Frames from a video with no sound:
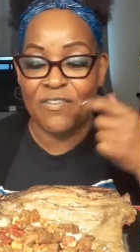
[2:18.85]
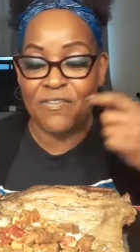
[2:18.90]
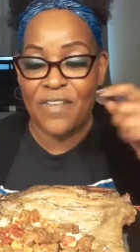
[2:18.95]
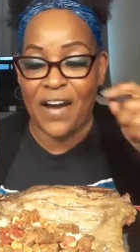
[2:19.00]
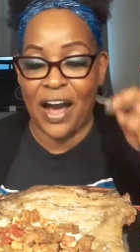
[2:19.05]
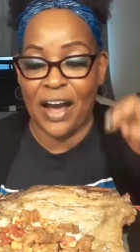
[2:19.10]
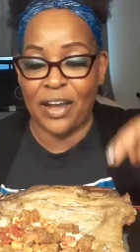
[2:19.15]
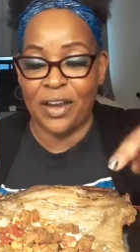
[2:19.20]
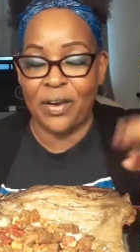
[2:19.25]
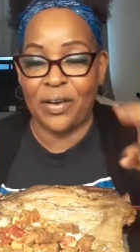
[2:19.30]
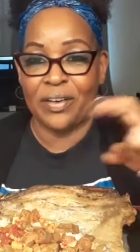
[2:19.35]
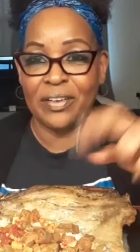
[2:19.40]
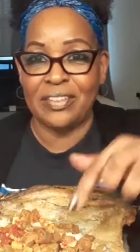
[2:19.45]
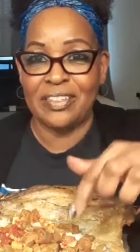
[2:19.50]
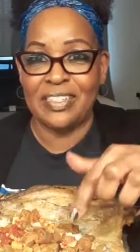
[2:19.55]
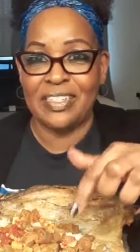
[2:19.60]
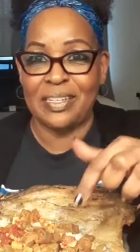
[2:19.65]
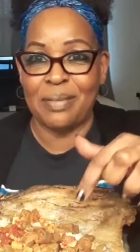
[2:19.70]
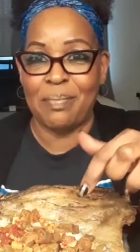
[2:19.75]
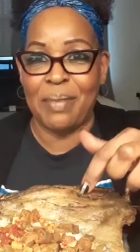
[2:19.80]
fire
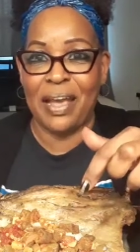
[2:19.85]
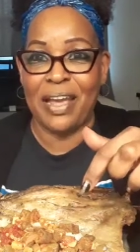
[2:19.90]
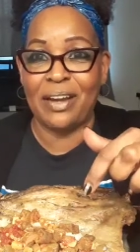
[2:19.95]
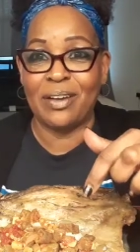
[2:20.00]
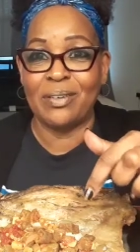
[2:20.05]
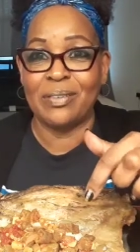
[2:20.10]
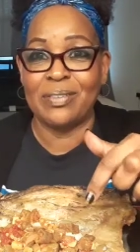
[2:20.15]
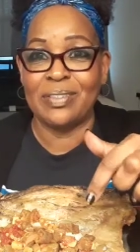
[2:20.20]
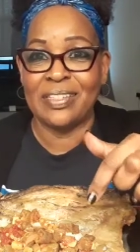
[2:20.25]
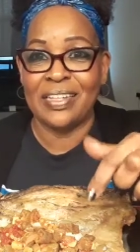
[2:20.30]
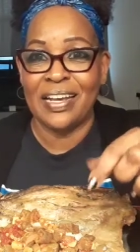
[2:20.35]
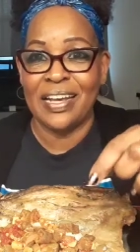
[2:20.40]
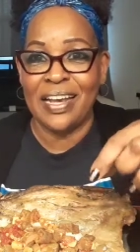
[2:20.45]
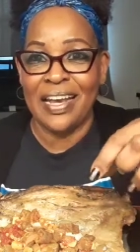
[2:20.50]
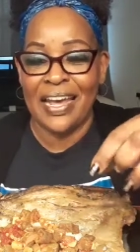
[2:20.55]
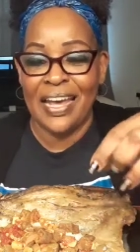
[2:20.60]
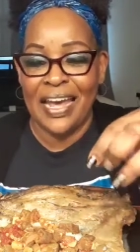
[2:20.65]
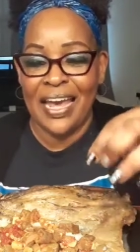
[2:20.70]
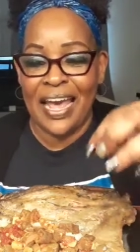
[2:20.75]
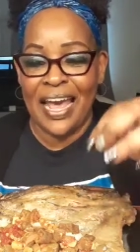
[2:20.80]
tomatoes
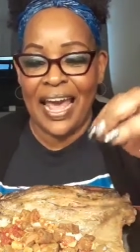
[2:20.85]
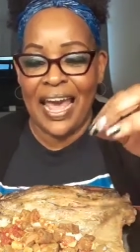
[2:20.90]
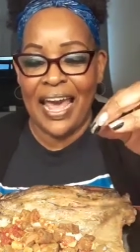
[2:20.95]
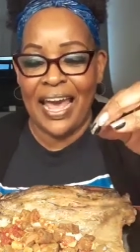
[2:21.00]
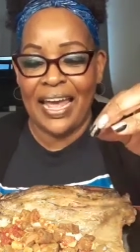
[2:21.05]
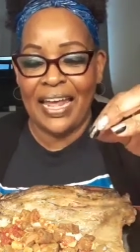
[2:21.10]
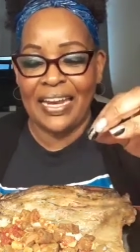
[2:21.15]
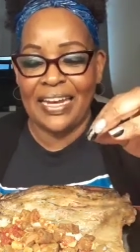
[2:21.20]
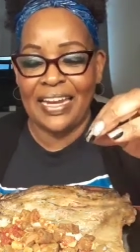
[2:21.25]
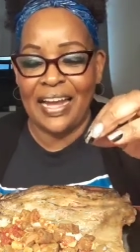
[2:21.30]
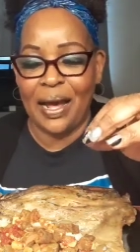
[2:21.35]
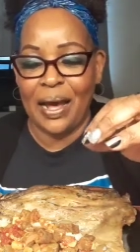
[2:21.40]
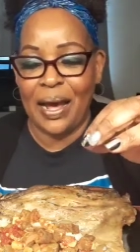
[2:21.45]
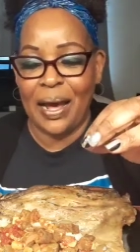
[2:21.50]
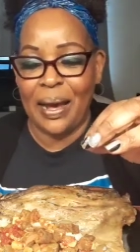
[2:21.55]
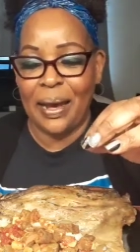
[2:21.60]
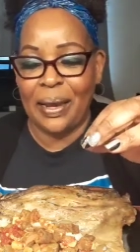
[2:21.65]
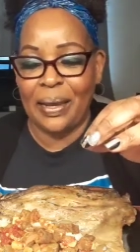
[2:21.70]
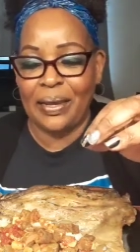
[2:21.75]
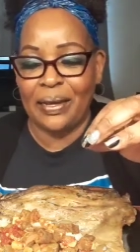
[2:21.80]
and
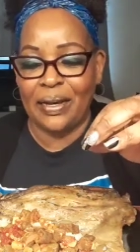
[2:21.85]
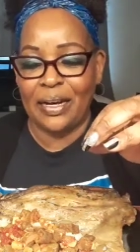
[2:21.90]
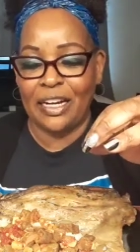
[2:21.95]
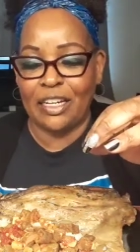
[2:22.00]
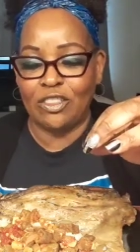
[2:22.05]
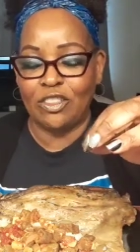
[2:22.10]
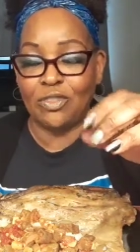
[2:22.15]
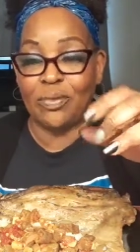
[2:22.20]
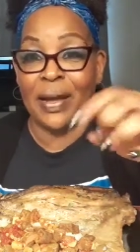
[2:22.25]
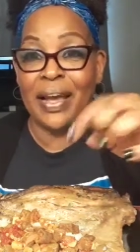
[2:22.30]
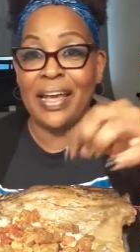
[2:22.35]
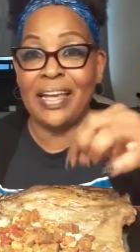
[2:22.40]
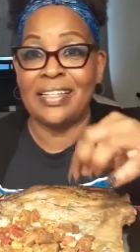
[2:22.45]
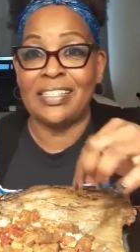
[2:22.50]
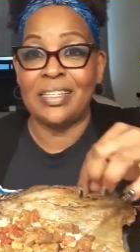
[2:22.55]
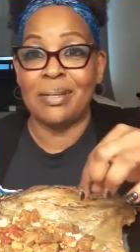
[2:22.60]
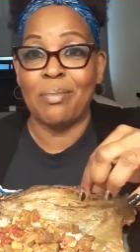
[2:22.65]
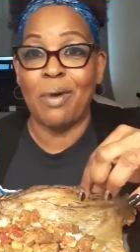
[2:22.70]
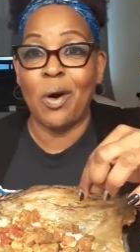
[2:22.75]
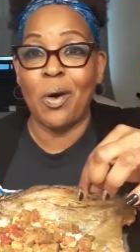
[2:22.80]
I uh,
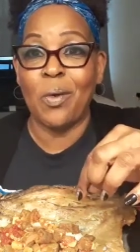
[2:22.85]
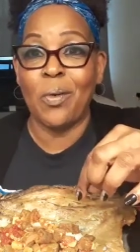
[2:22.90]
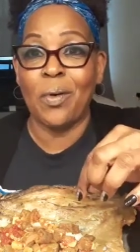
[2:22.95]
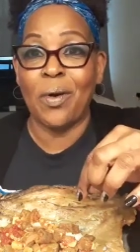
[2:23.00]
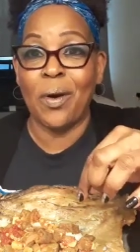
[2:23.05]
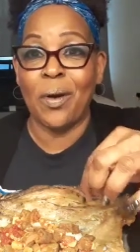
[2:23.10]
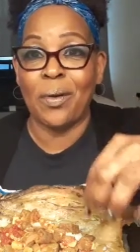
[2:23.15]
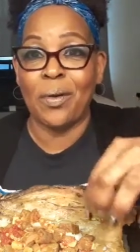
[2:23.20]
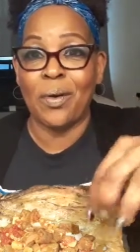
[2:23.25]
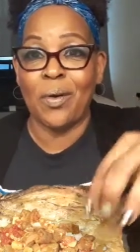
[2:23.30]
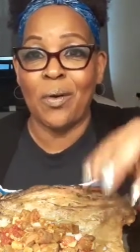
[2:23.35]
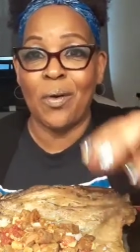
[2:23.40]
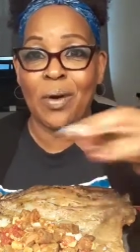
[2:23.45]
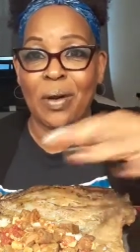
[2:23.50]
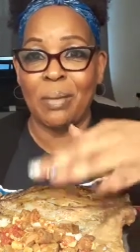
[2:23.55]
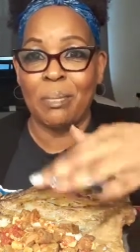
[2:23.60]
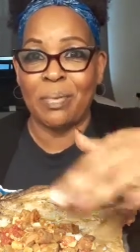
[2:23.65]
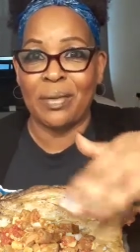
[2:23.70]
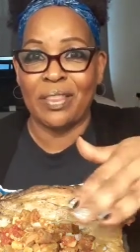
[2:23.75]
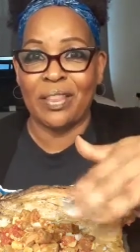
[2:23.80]
drained some whole kernel
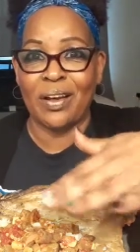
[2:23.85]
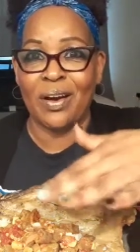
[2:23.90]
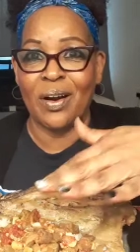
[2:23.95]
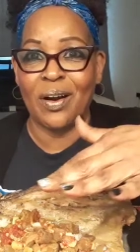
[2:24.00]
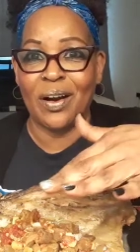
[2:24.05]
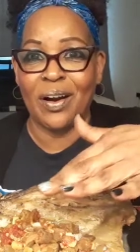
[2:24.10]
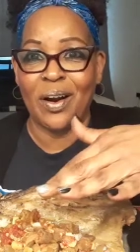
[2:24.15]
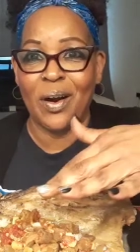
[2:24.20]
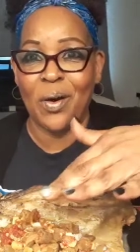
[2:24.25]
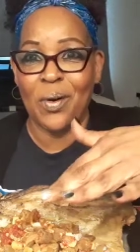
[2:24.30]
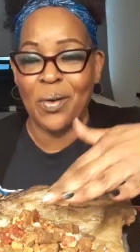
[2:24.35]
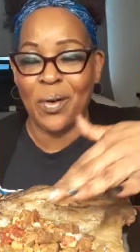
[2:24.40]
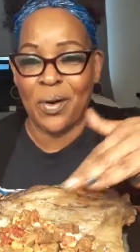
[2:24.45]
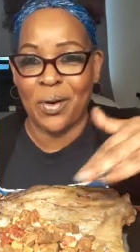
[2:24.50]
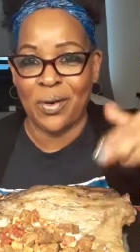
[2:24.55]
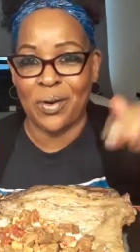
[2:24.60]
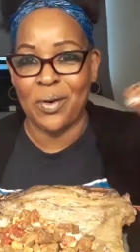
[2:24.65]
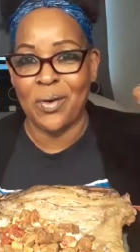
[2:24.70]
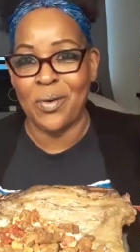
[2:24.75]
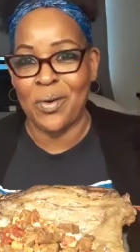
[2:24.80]
corn and put the uh, whole
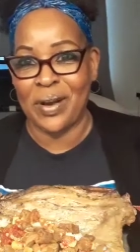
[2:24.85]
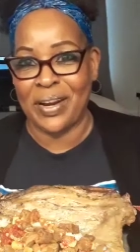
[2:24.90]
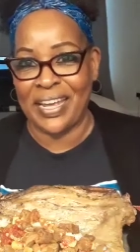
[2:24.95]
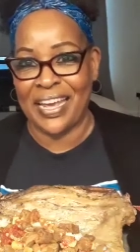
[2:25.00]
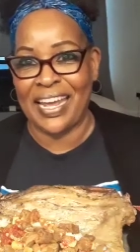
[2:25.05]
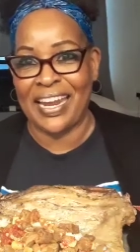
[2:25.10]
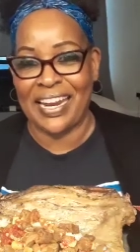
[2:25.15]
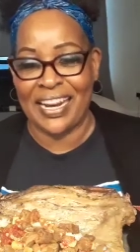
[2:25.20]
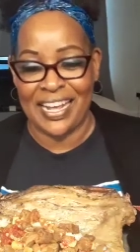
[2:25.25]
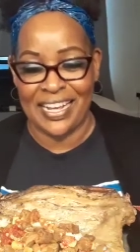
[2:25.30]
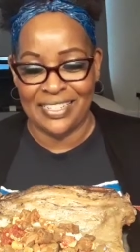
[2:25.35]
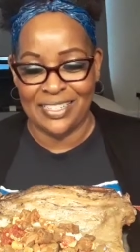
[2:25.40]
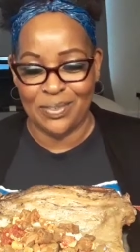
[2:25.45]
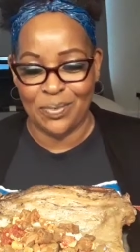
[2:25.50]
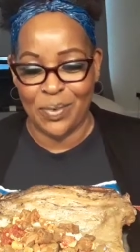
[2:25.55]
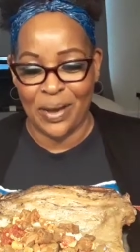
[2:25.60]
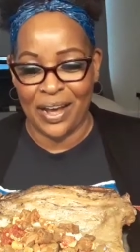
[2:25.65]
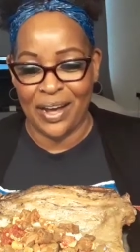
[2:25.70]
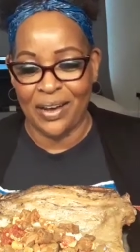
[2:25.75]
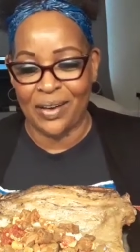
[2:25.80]
kernel corn in it as
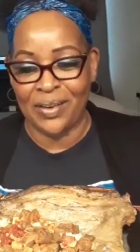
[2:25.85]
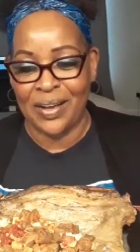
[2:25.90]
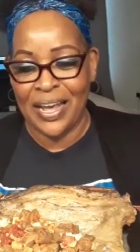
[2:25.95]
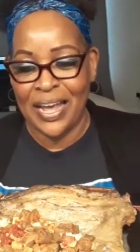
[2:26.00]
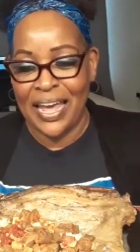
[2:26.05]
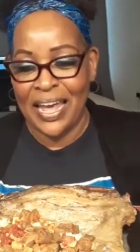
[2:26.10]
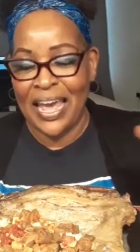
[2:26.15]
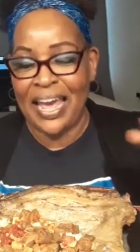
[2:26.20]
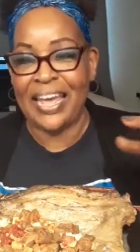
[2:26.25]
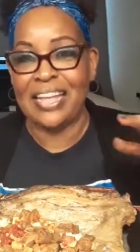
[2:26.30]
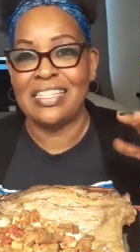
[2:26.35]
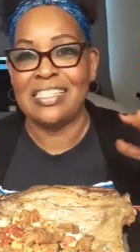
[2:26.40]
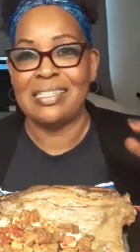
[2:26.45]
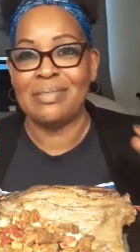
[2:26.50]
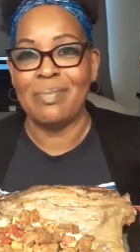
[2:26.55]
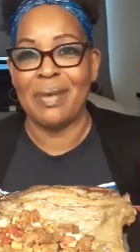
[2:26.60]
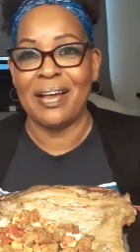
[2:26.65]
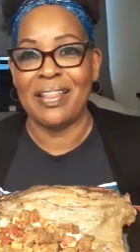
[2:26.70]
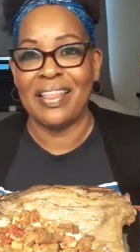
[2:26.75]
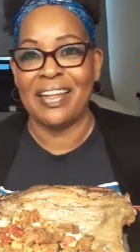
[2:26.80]
well and
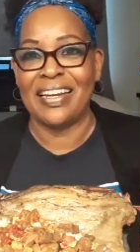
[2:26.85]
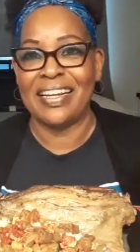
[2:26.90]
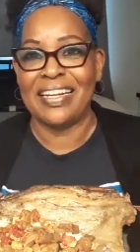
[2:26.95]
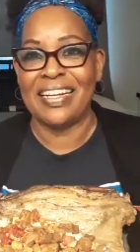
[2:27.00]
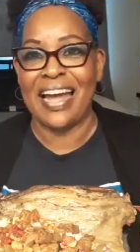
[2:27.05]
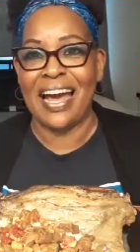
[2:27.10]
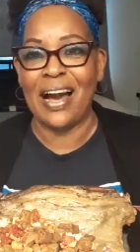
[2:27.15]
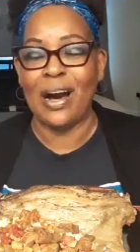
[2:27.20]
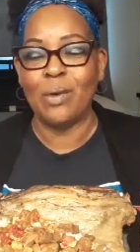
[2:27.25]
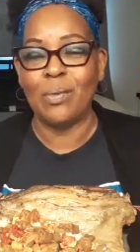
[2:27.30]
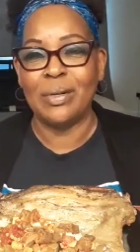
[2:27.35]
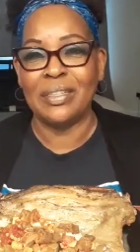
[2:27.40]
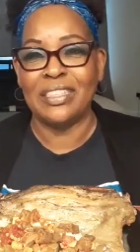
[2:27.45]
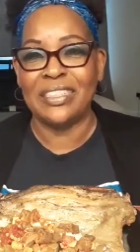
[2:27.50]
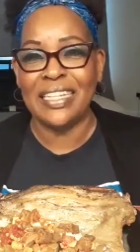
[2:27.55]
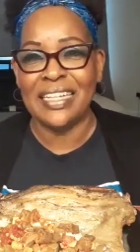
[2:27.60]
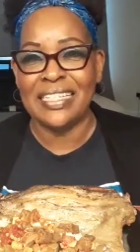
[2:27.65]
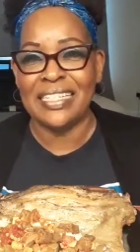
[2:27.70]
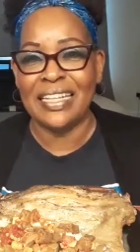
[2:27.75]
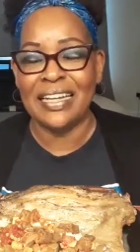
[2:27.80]
smothered it down with
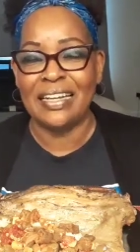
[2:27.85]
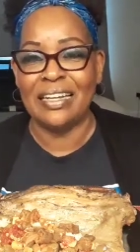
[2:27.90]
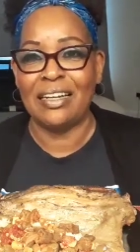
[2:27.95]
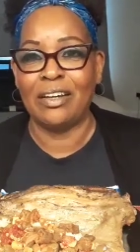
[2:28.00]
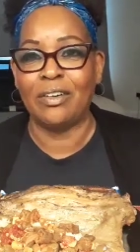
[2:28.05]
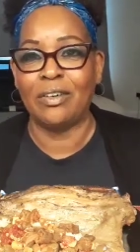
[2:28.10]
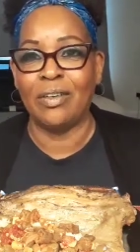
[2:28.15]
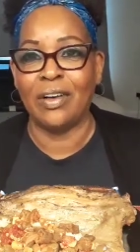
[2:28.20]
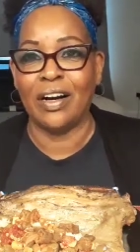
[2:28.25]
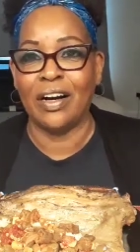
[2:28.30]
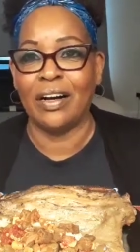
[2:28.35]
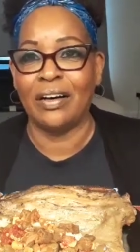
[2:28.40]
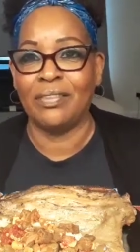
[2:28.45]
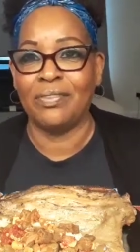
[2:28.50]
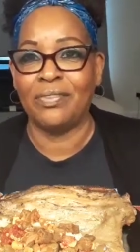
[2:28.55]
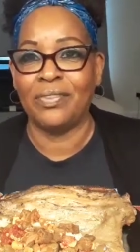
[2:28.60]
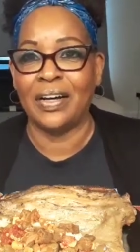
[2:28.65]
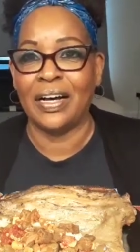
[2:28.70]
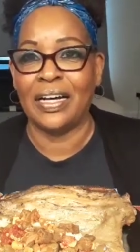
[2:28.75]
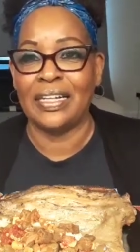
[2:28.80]
just a little of
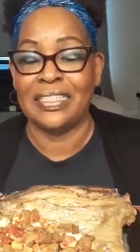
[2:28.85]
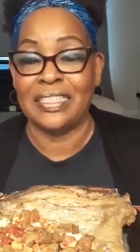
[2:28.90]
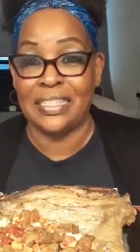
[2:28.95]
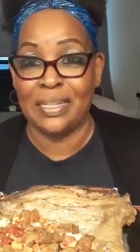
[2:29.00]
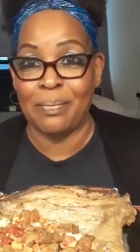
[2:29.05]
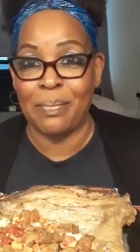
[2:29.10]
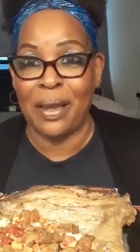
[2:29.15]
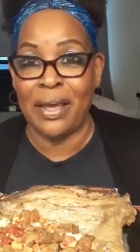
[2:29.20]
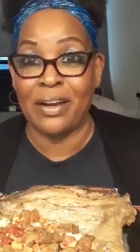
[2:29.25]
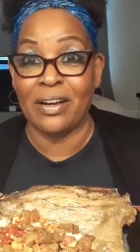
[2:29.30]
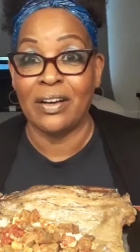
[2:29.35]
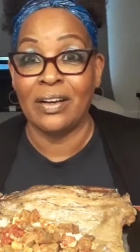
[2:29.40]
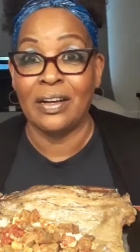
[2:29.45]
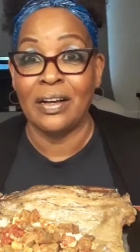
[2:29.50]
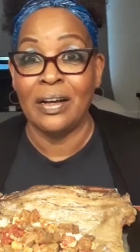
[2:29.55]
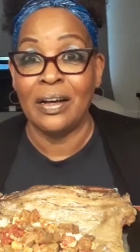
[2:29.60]
uh, tomato,